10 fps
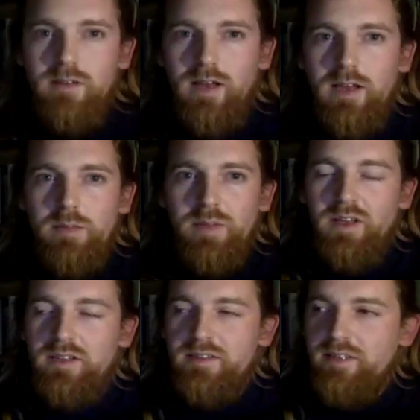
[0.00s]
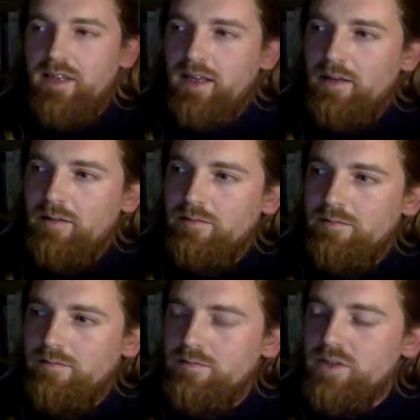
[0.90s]
either because it
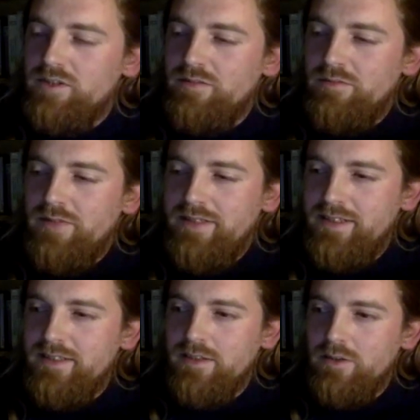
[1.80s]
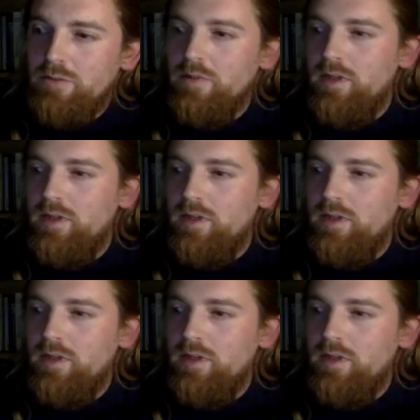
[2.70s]
doesn't fit into